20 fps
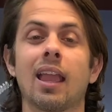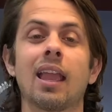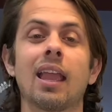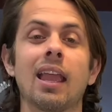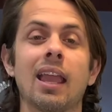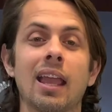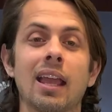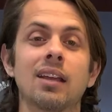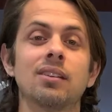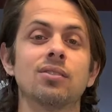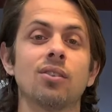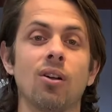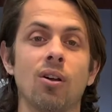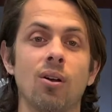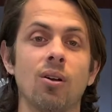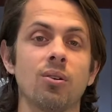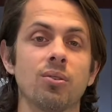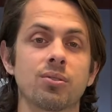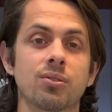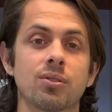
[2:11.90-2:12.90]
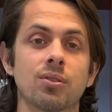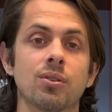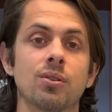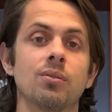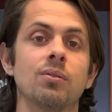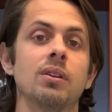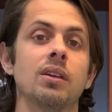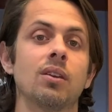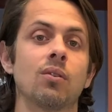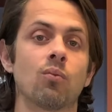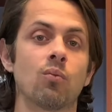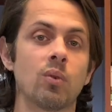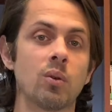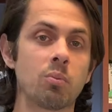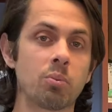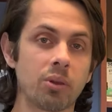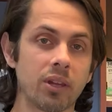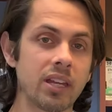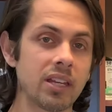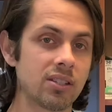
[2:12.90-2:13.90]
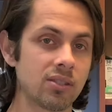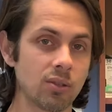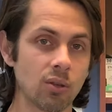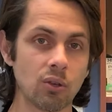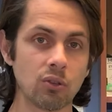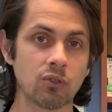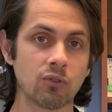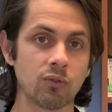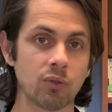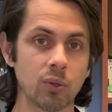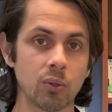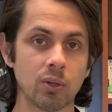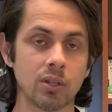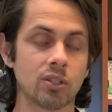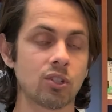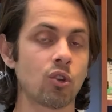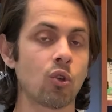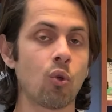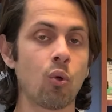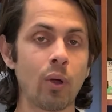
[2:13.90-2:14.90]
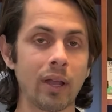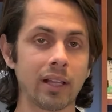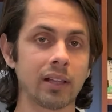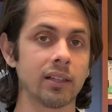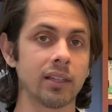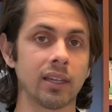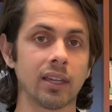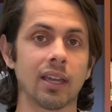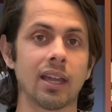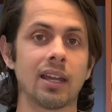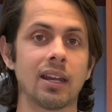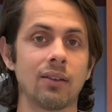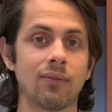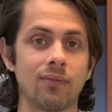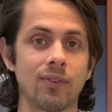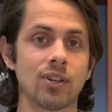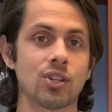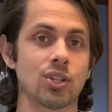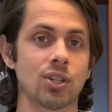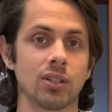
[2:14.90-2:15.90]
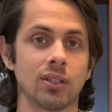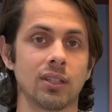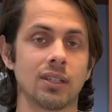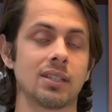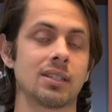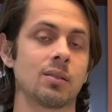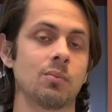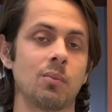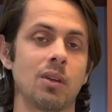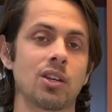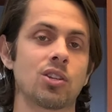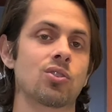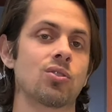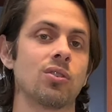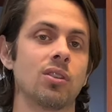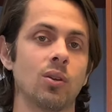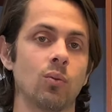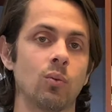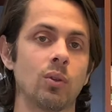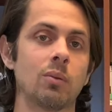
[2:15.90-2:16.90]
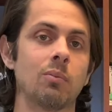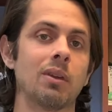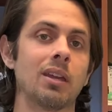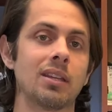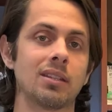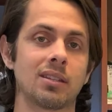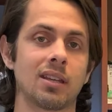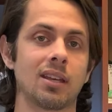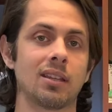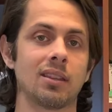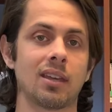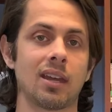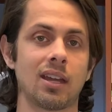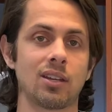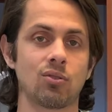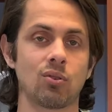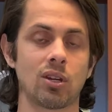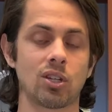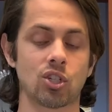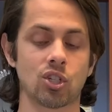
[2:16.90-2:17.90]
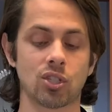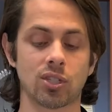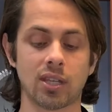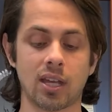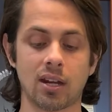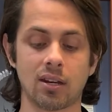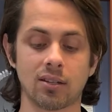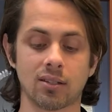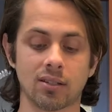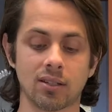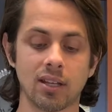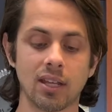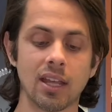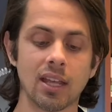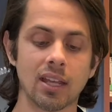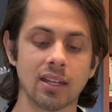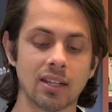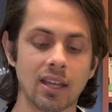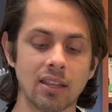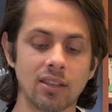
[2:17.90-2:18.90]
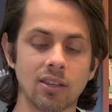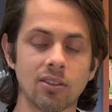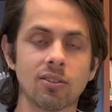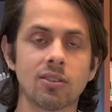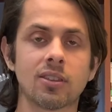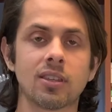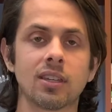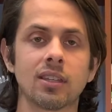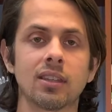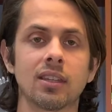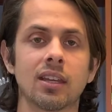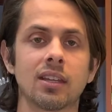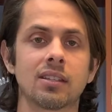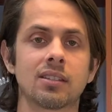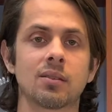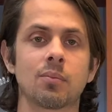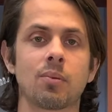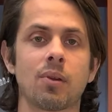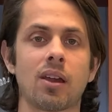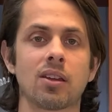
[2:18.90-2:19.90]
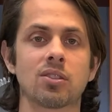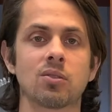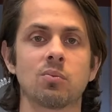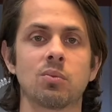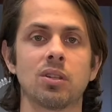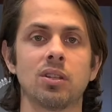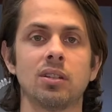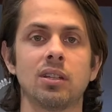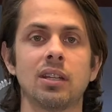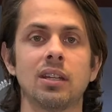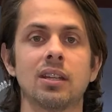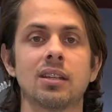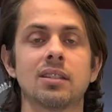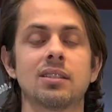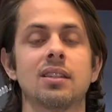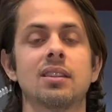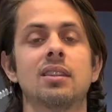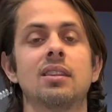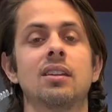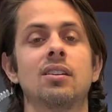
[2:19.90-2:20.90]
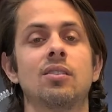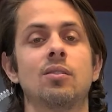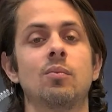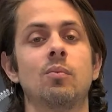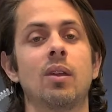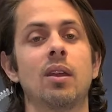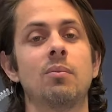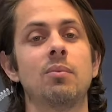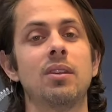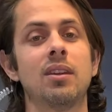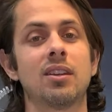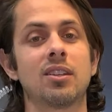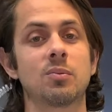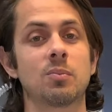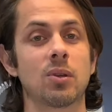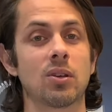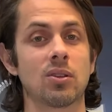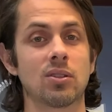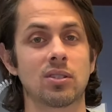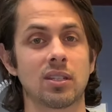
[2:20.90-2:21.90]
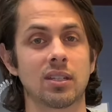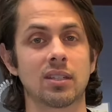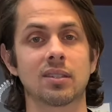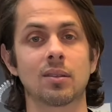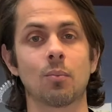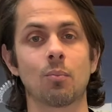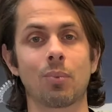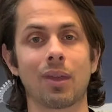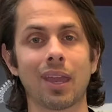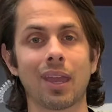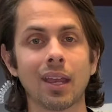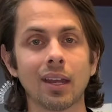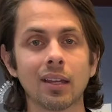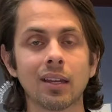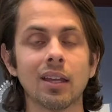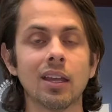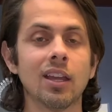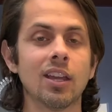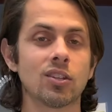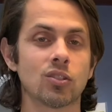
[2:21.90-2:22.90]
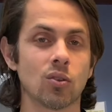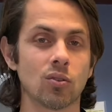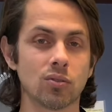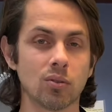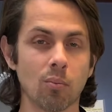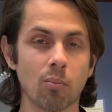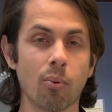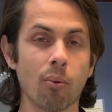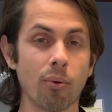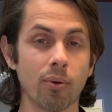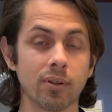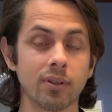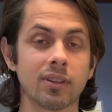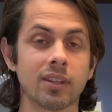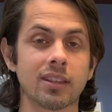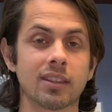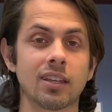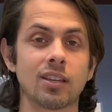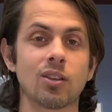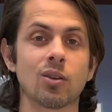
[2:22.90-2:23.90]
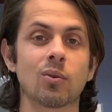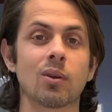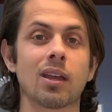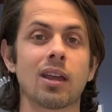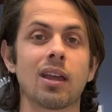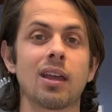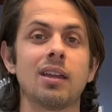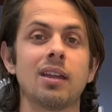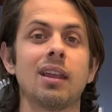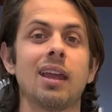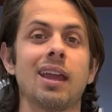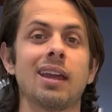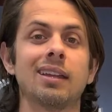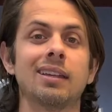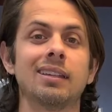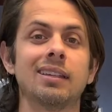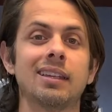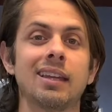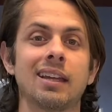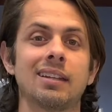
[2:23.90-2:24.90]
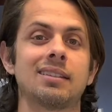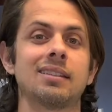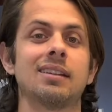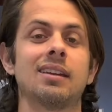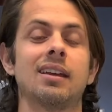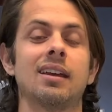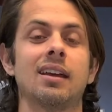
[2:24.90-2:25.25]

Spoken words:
and also replace those fluids quickly and efficiently to make sure that we maintain the hydration status. Now, the other thing that's a possibility is that they may be experiencing some pain. So it's important that they go ahead and get,